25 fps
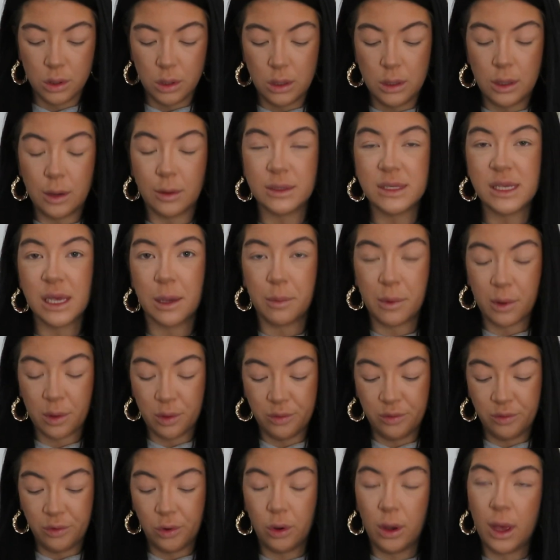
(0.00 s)
I'm going to take a bit on
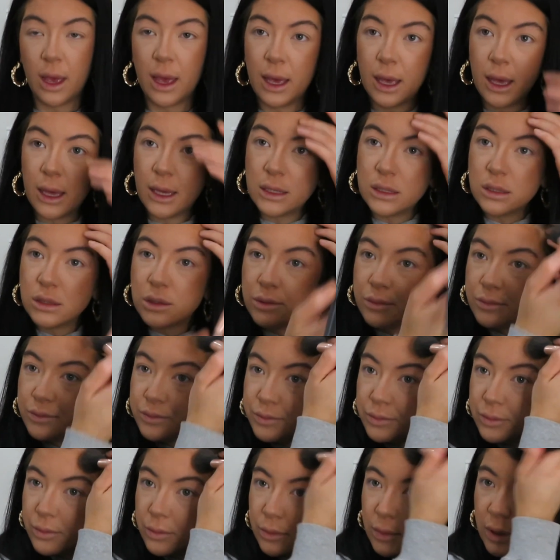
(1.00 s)
the forehead.
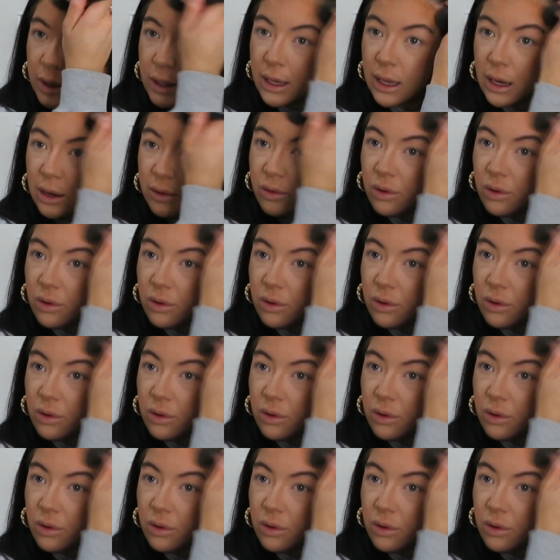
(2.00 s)
Again,